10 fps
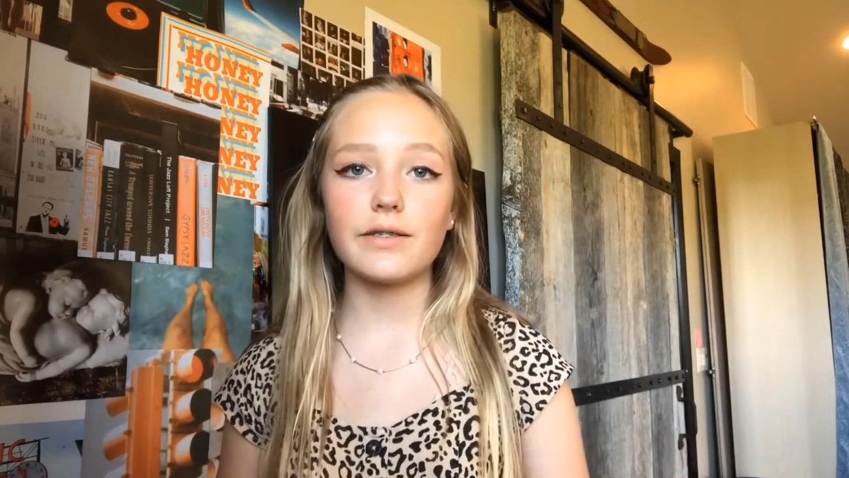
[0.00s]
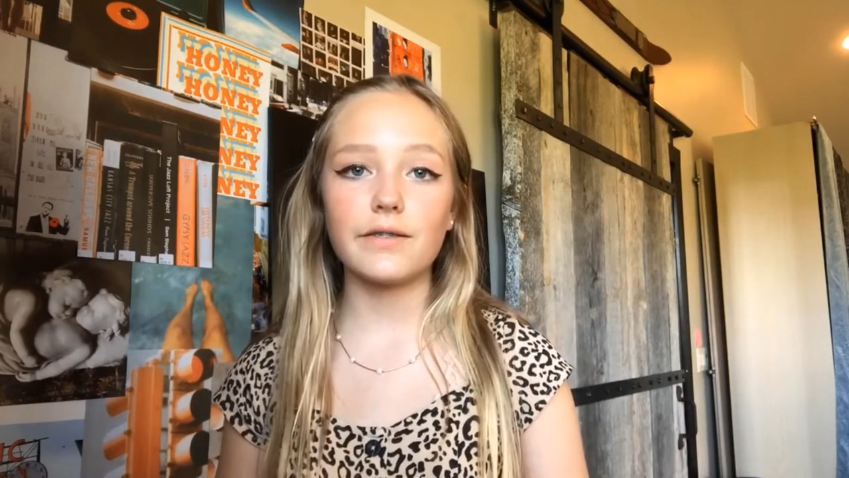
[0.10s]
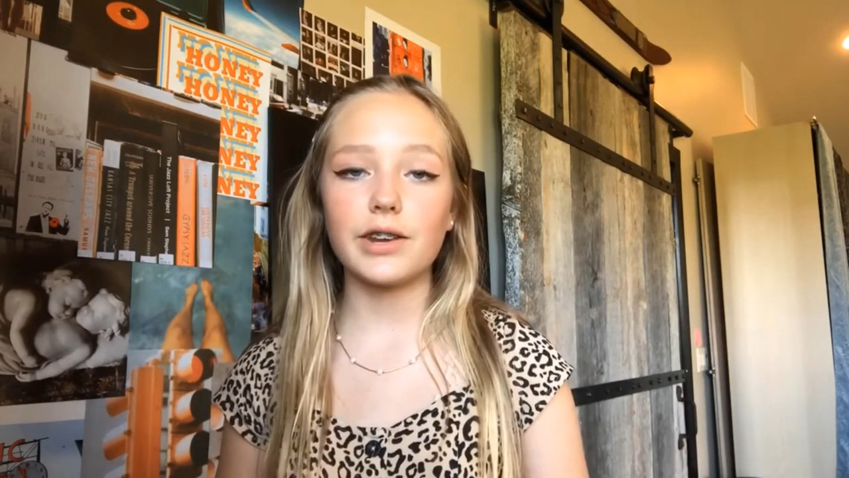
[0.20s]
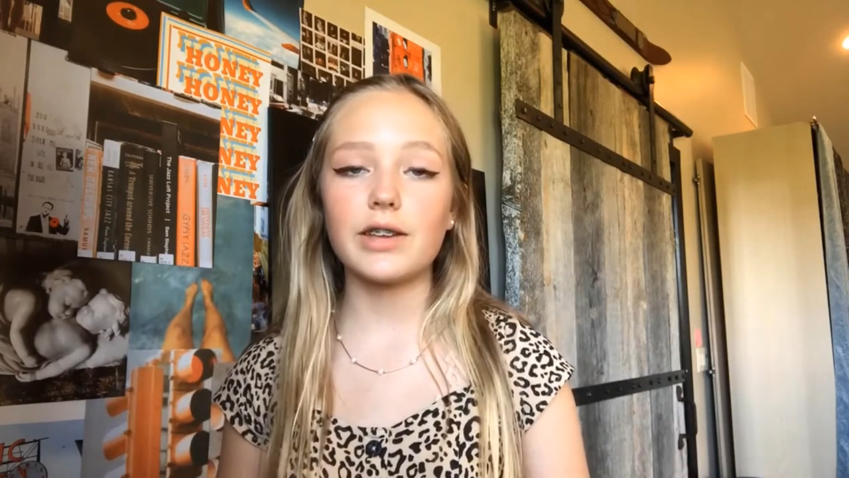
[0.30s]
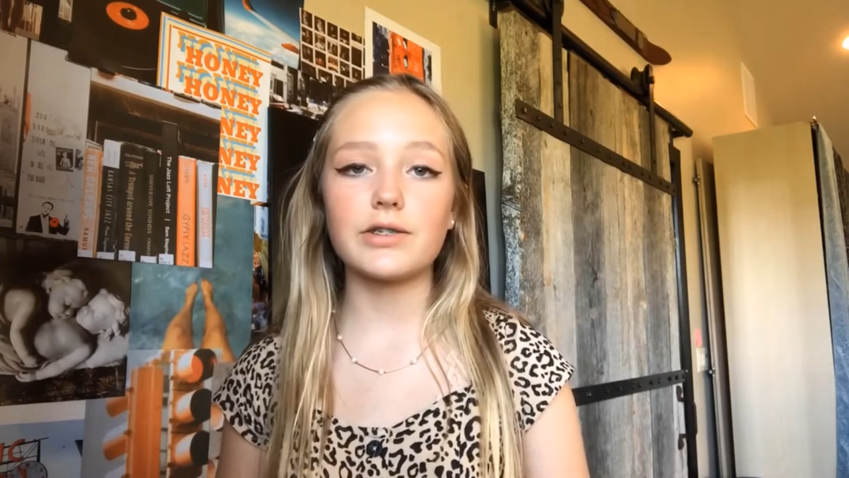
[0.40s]

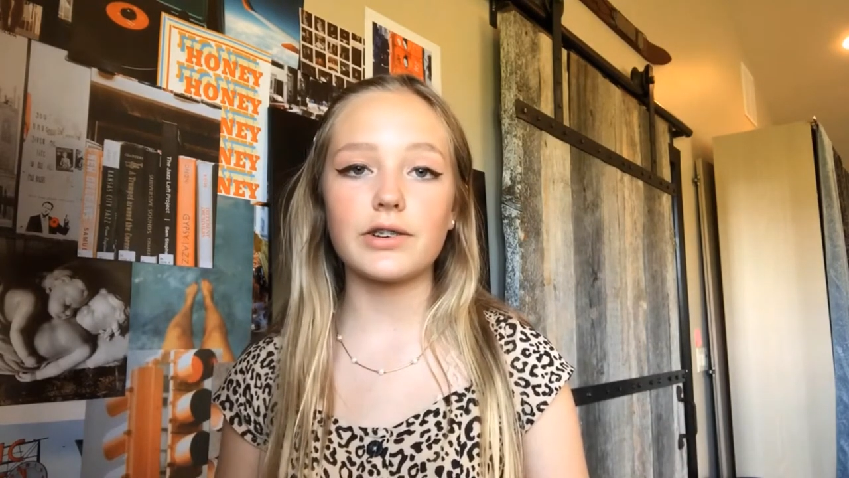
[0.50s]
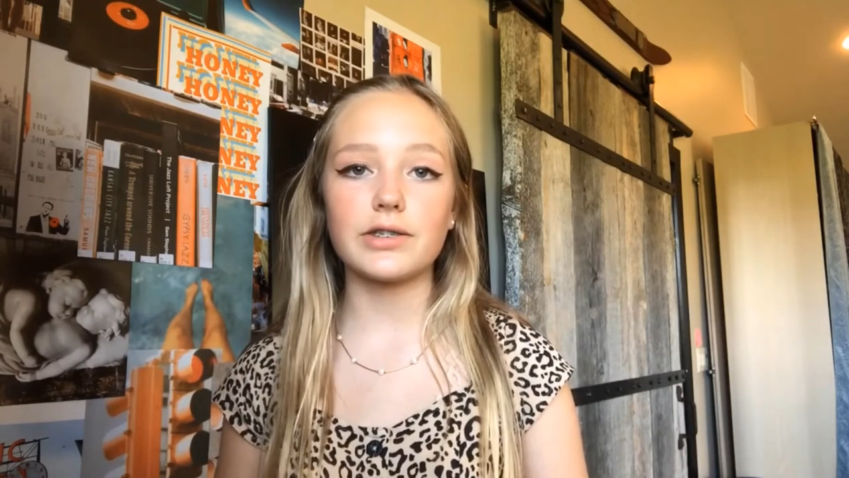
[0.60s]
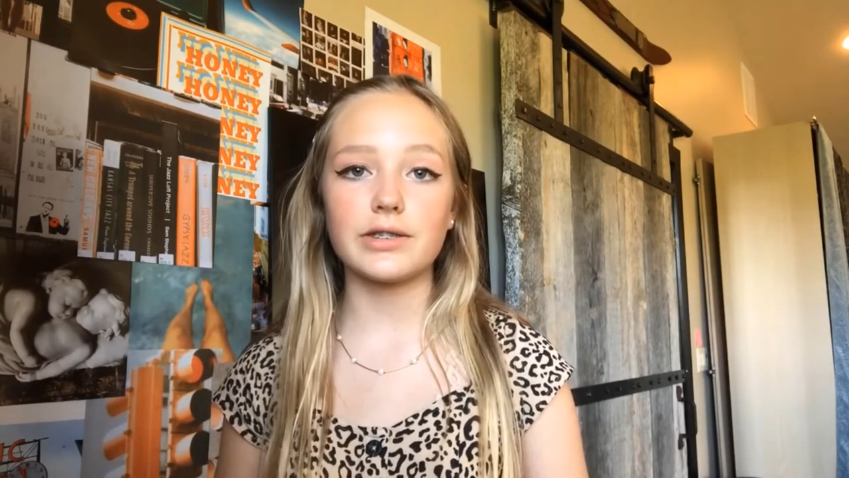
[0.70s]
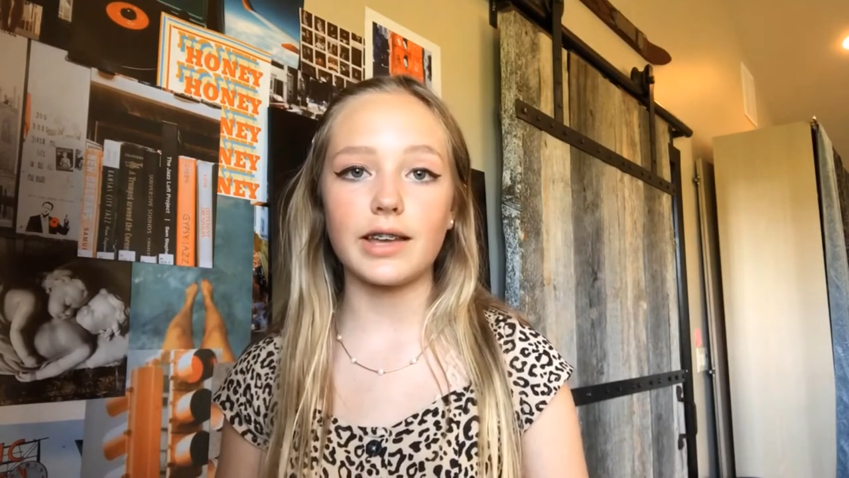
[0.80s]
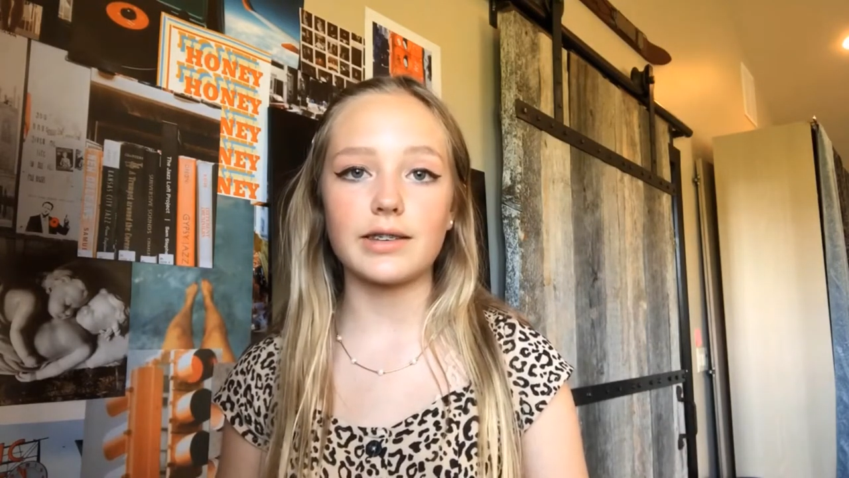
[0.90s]
Phineas turns
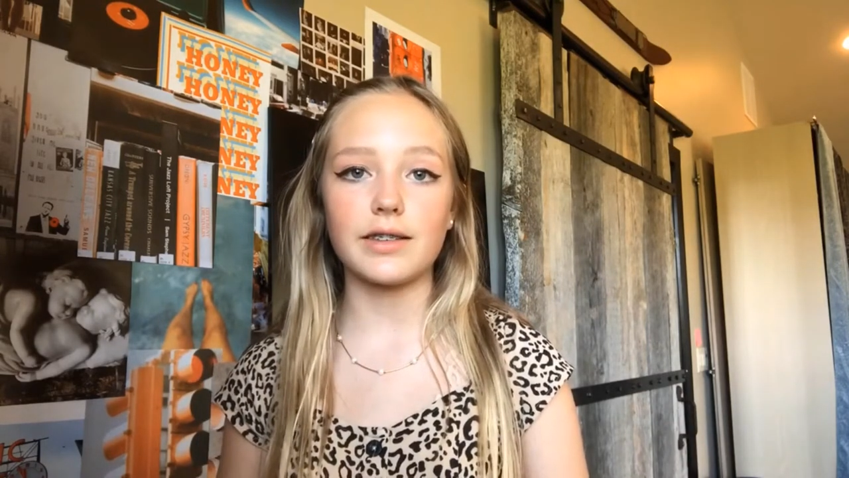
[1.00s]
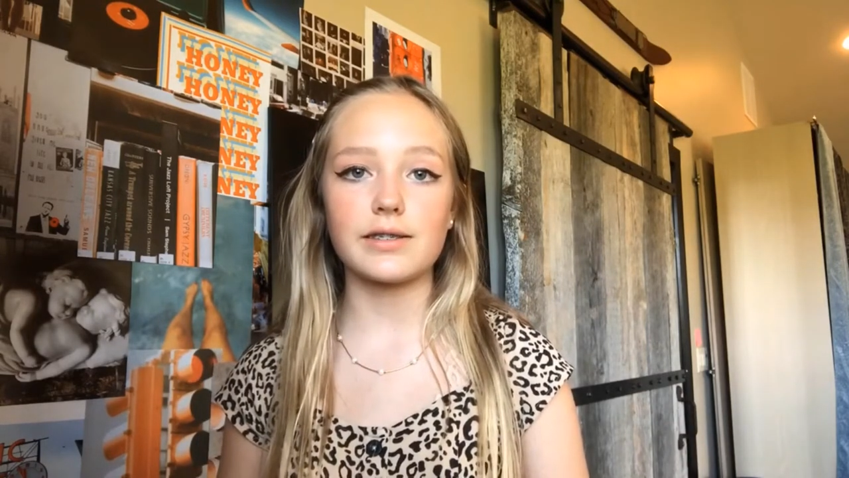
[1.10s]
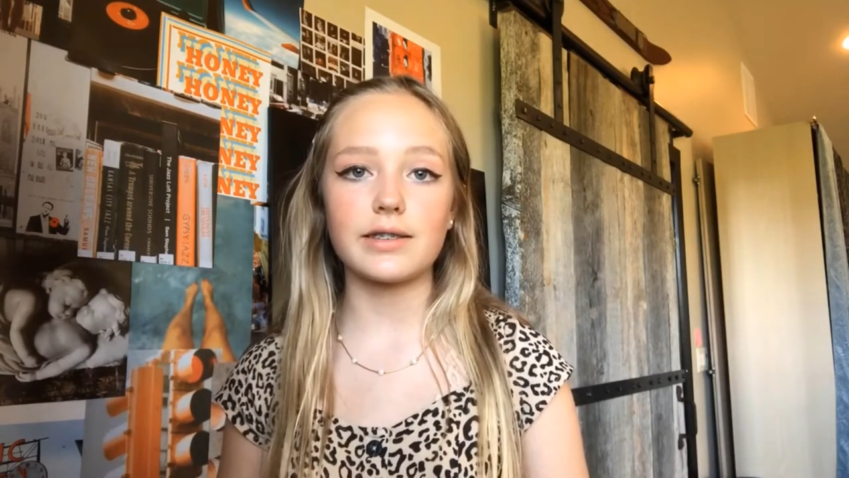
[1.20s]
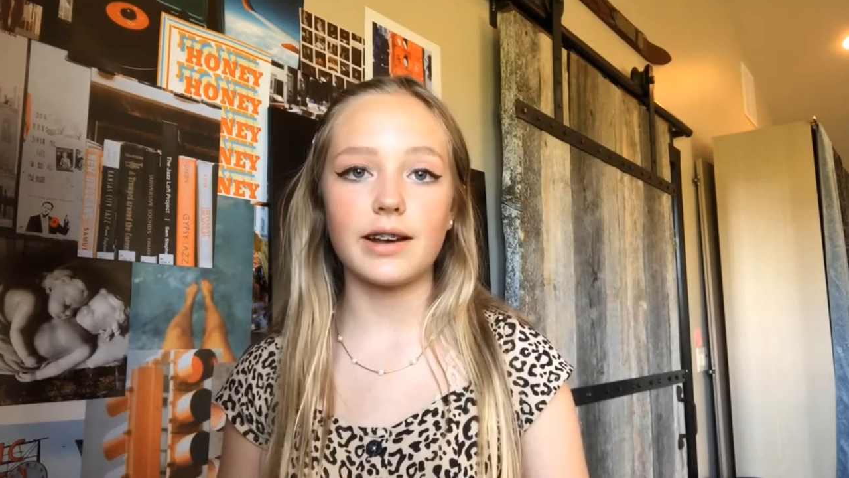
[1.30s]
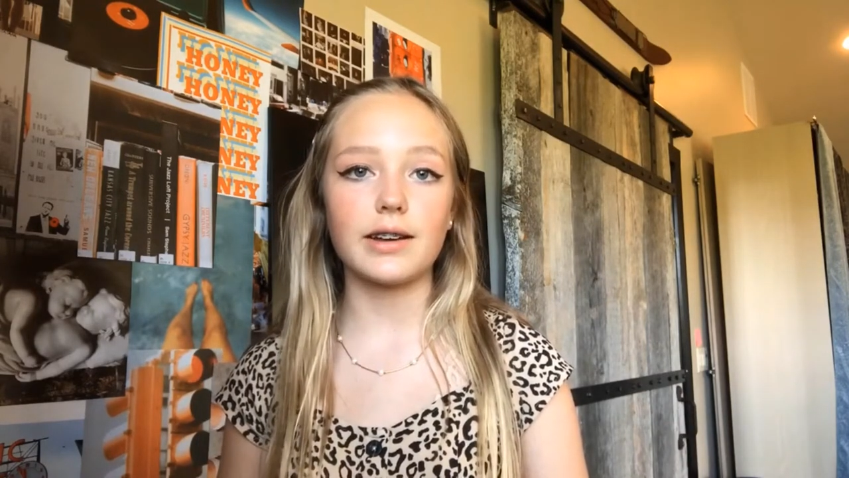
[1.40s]
his head to the
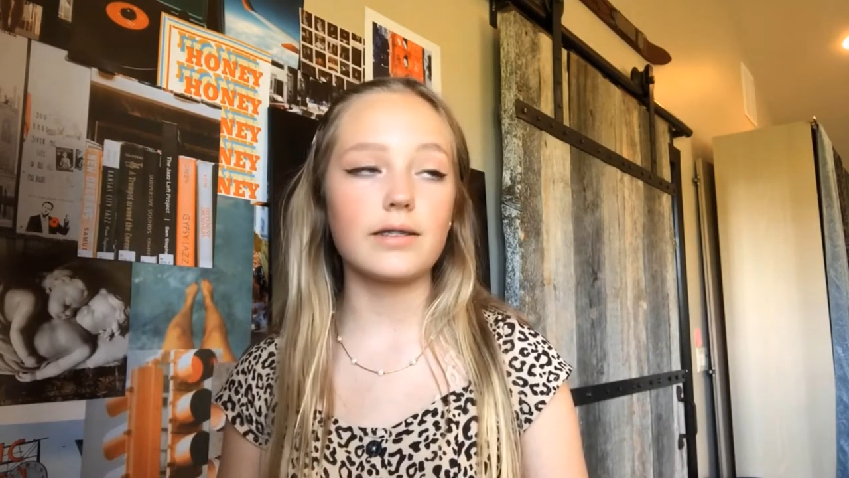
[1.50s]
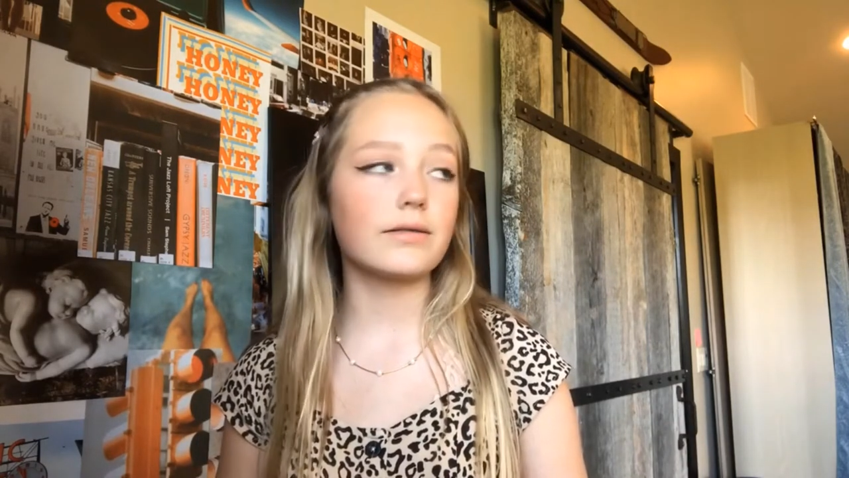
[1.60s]
side